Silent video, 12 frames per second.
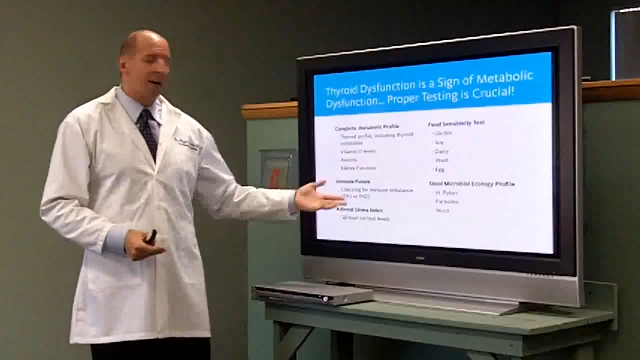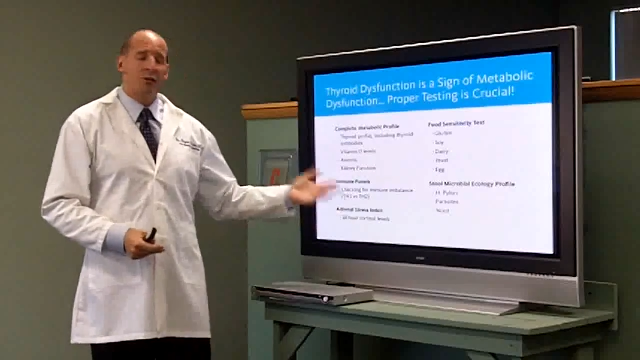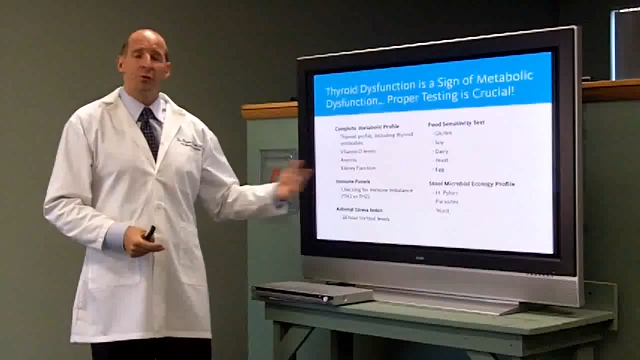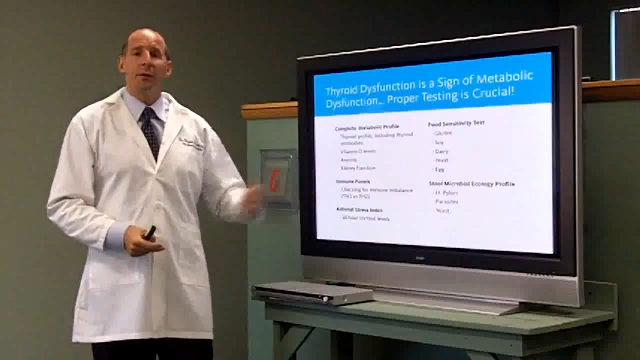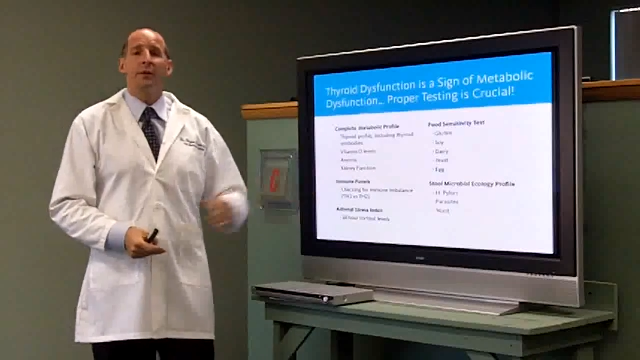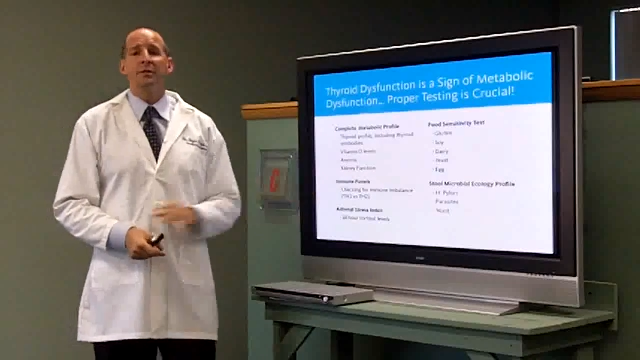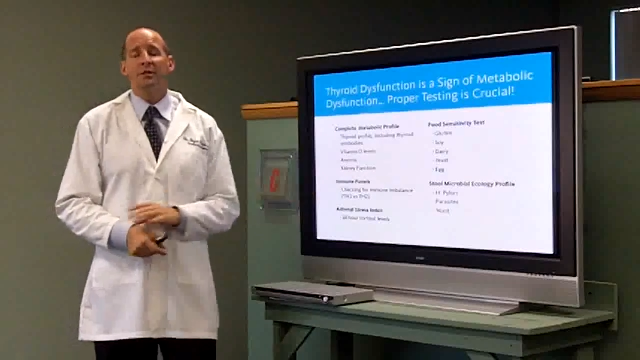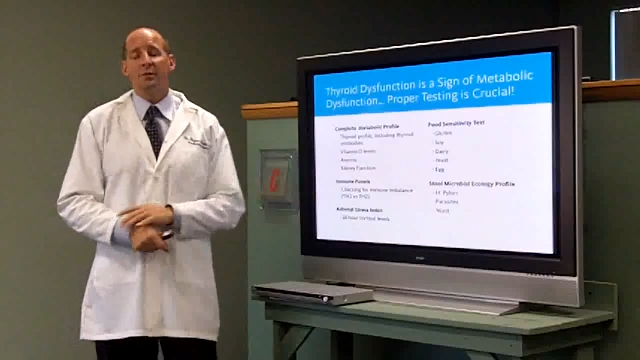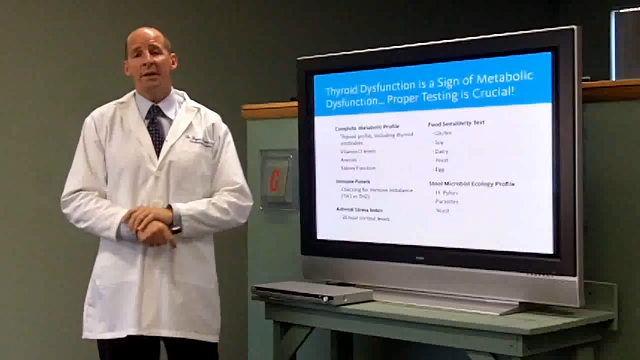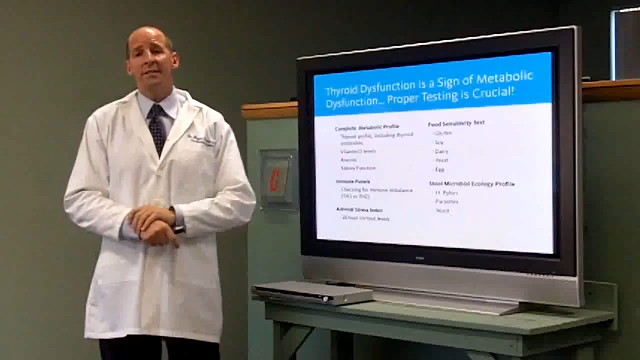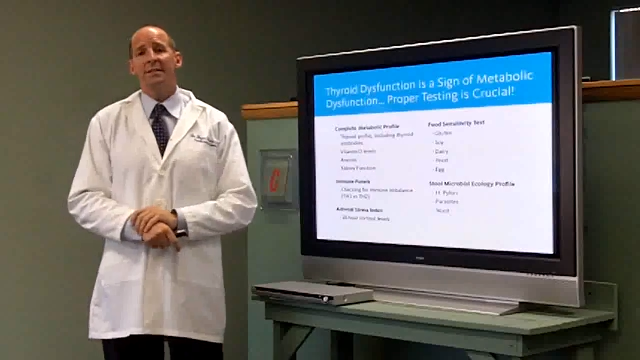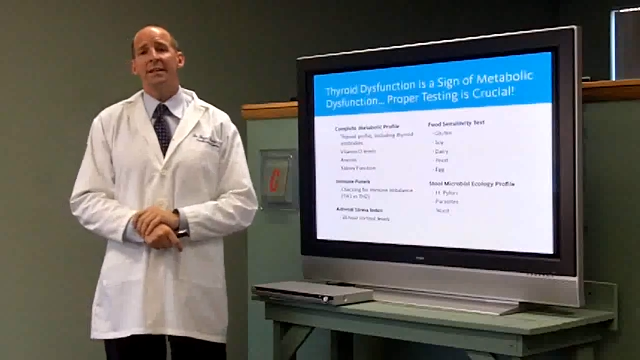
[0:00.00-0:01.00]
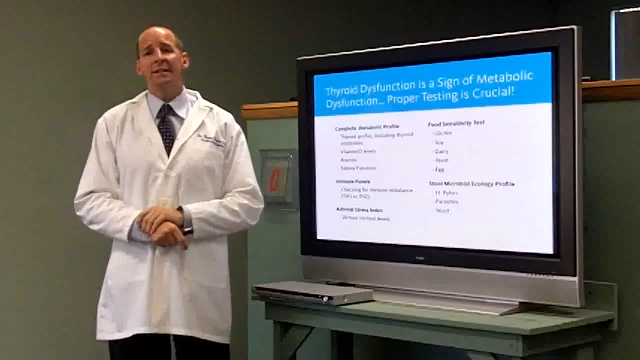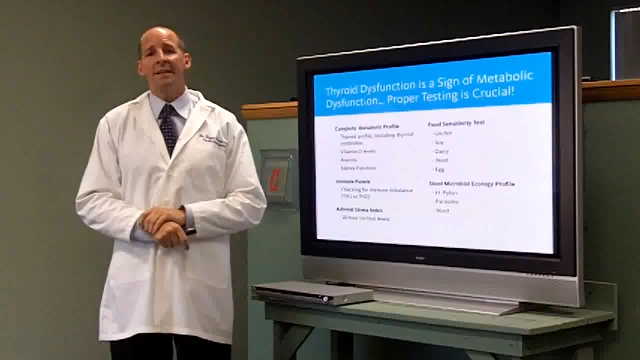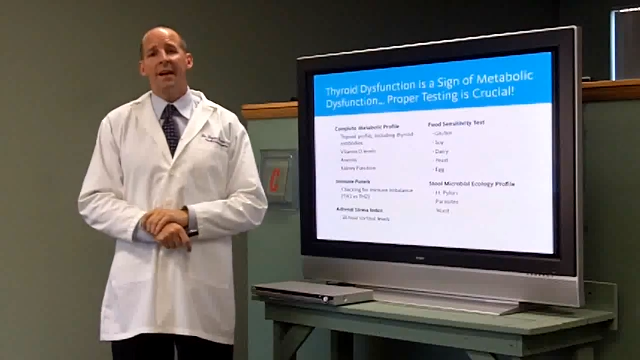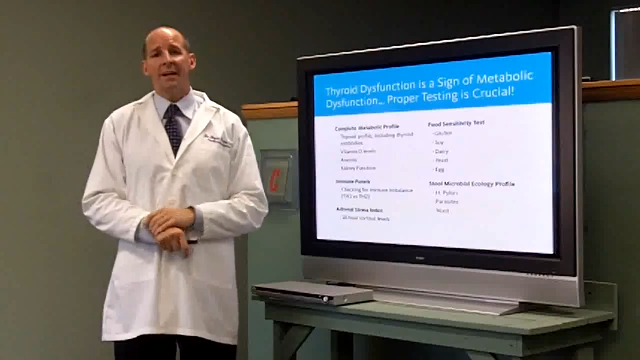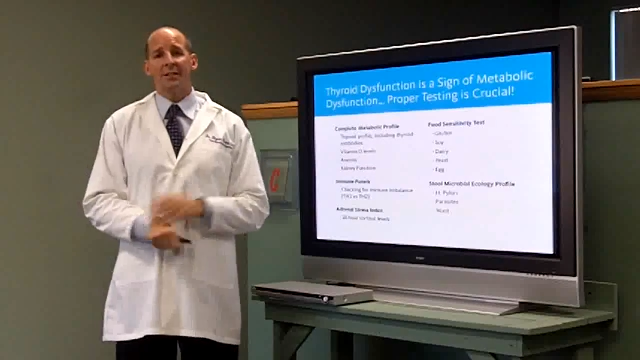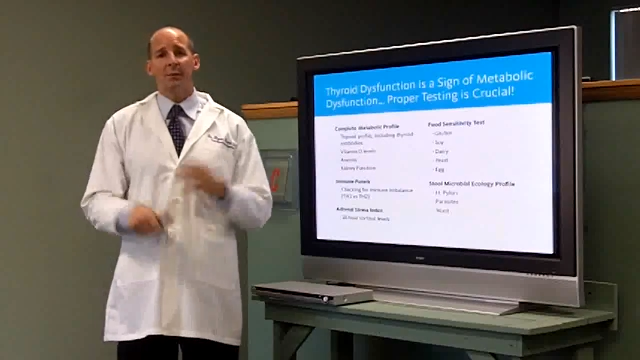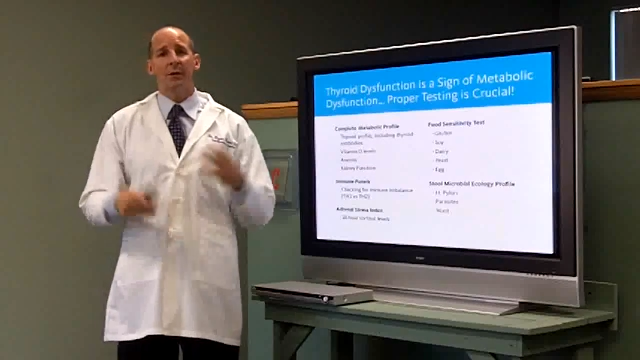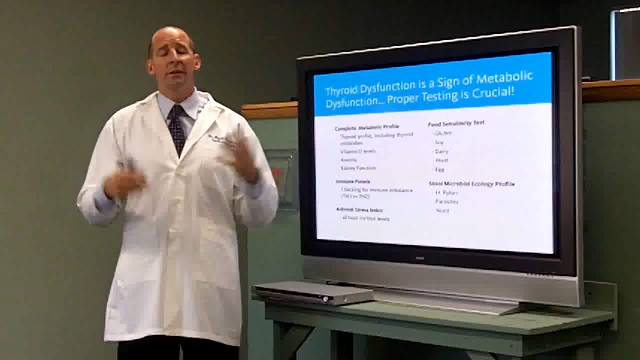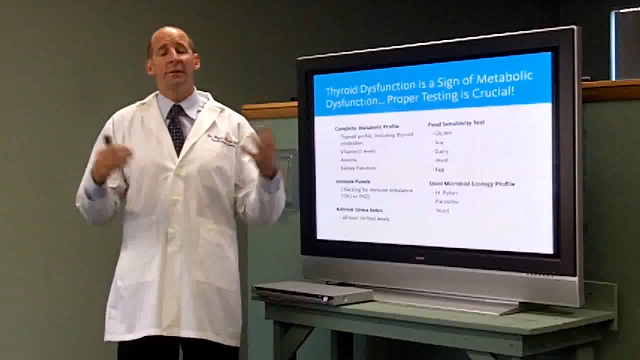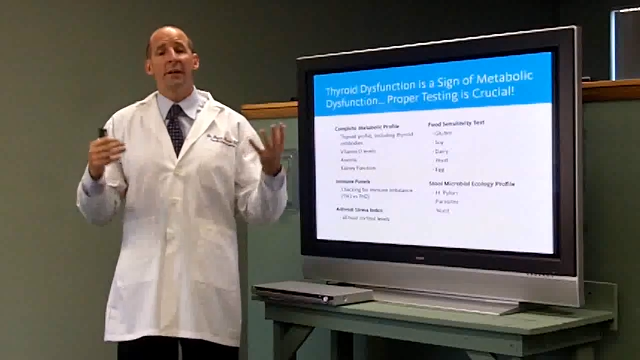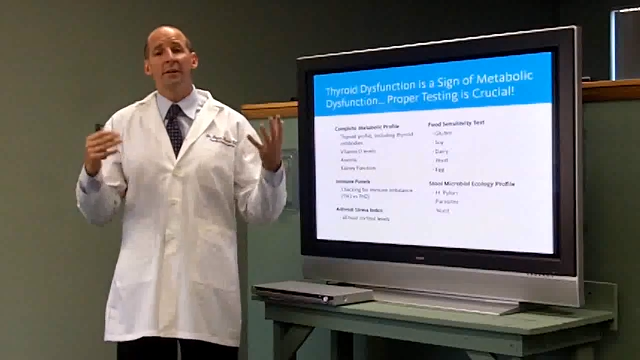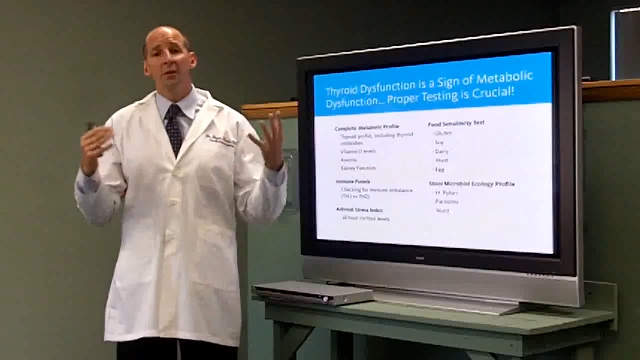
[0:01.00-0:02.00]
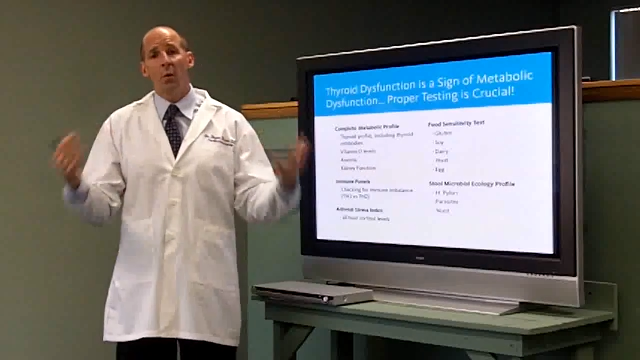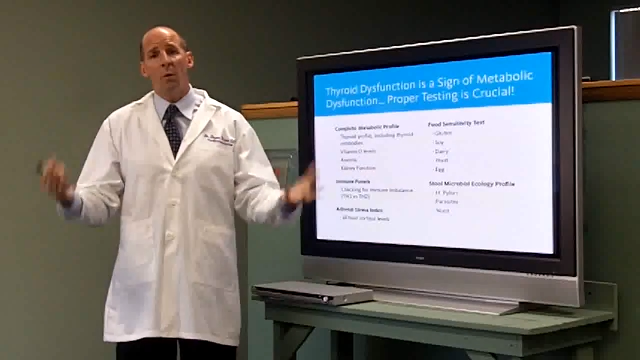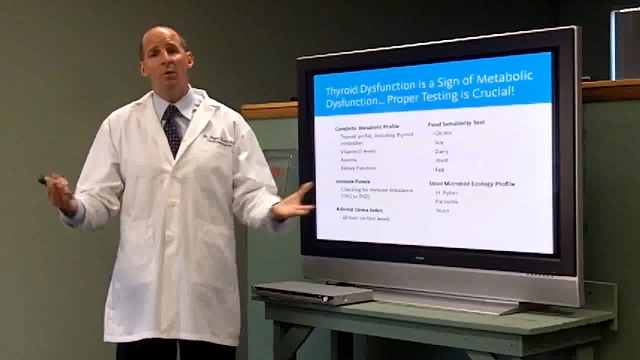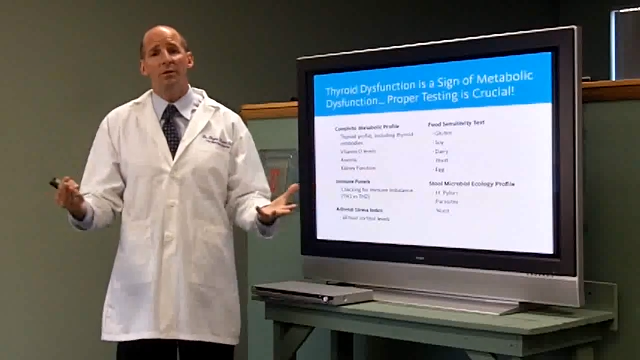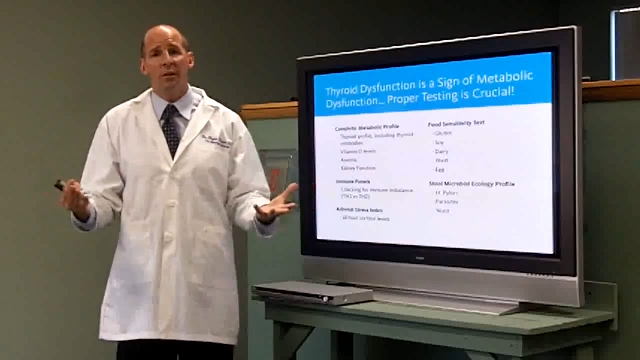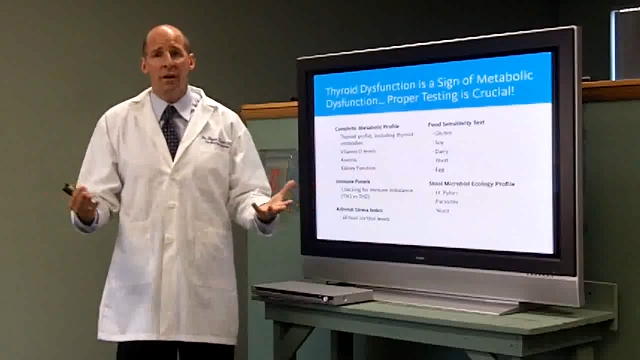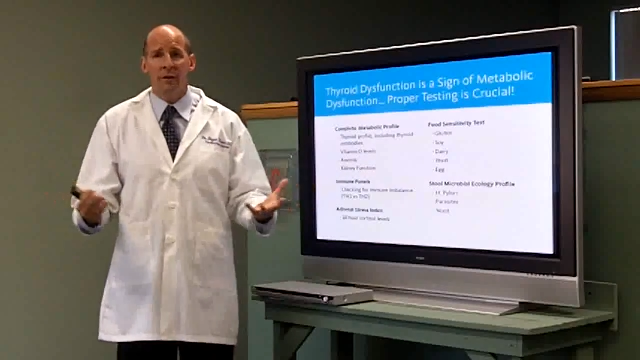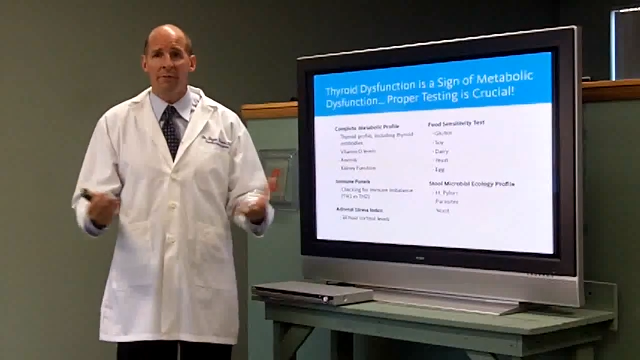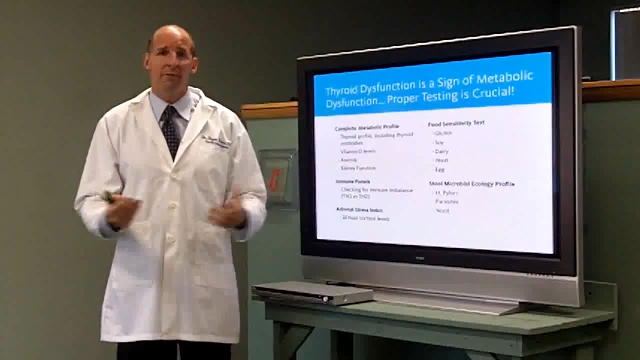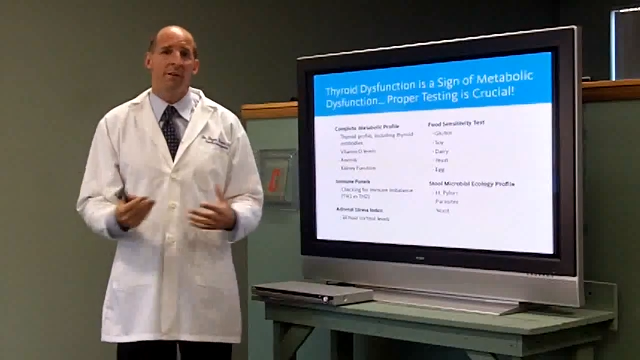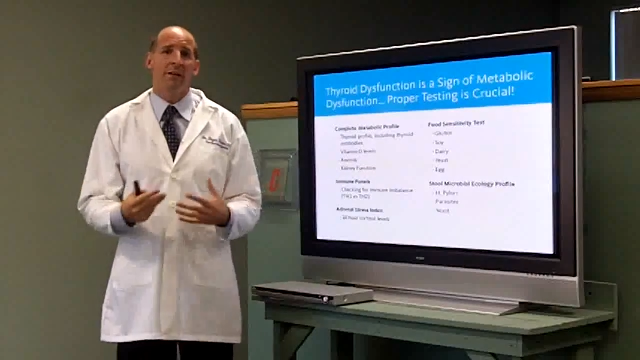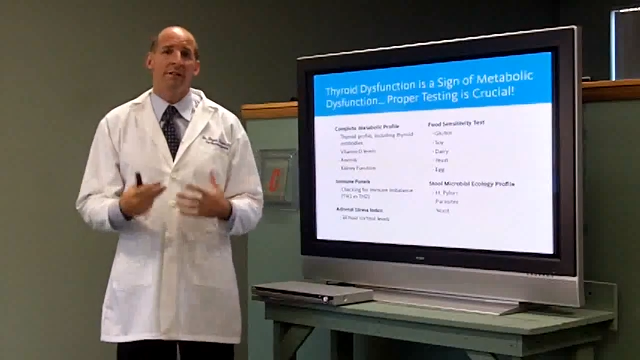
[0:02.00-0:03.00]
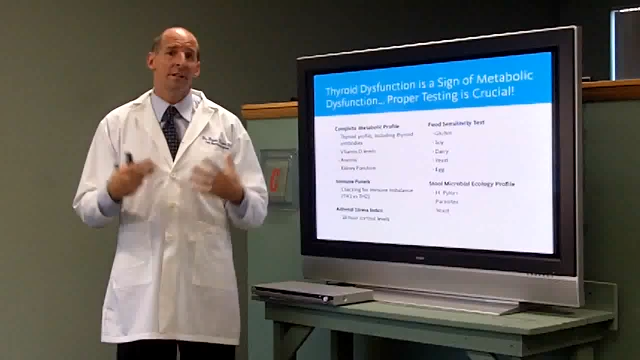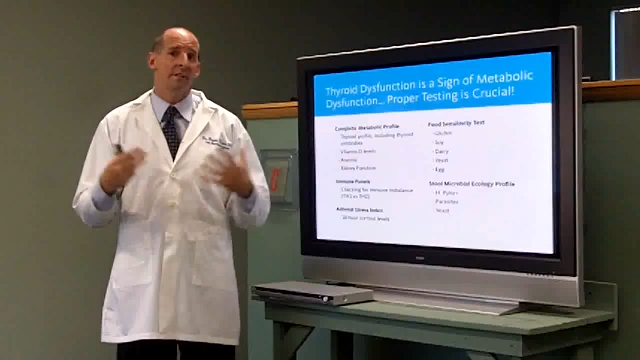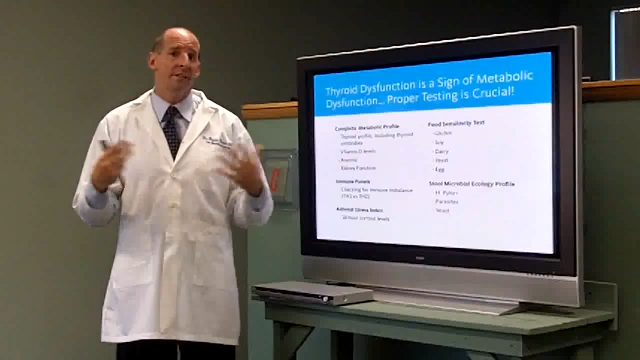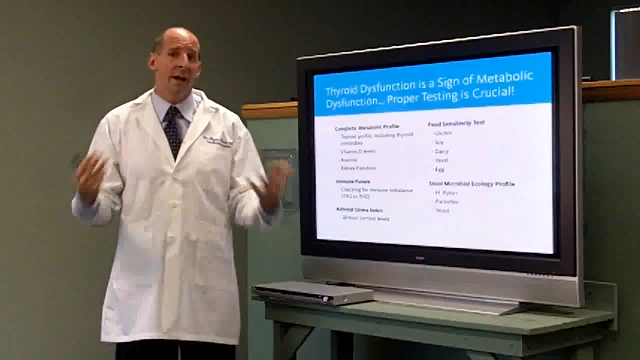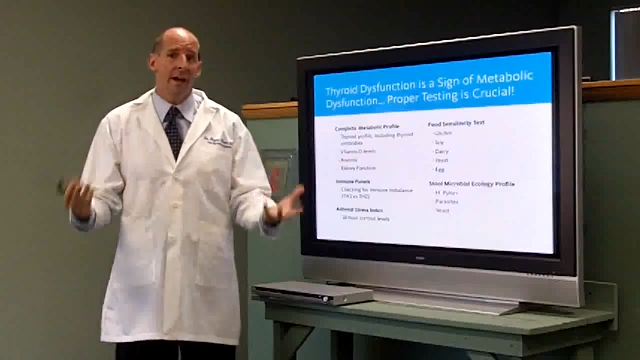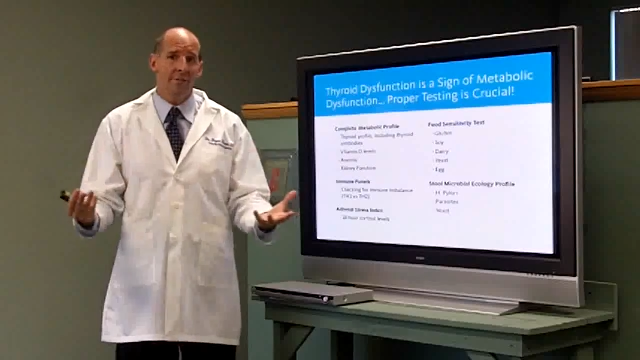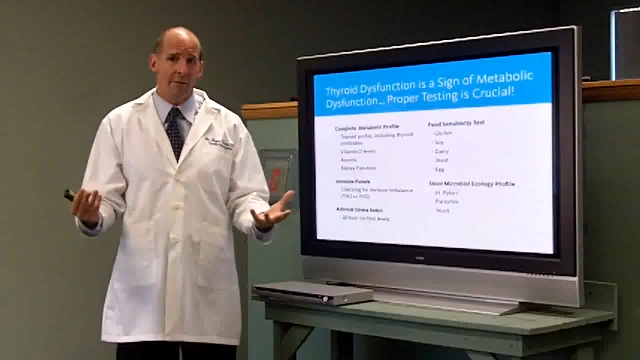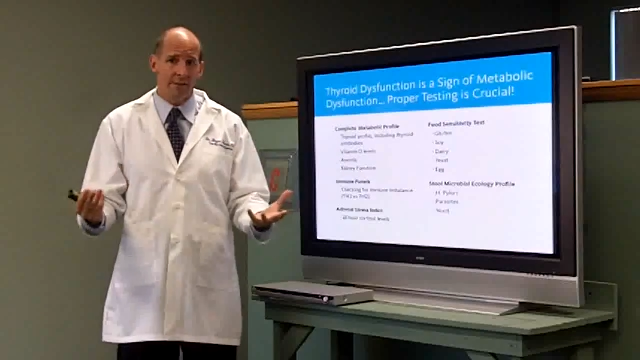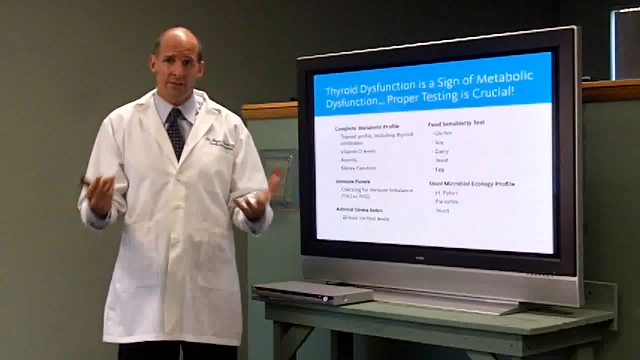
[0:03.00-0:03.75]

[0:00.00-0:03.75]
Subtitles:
Adrenal stress index. We look at cortisol via saliva.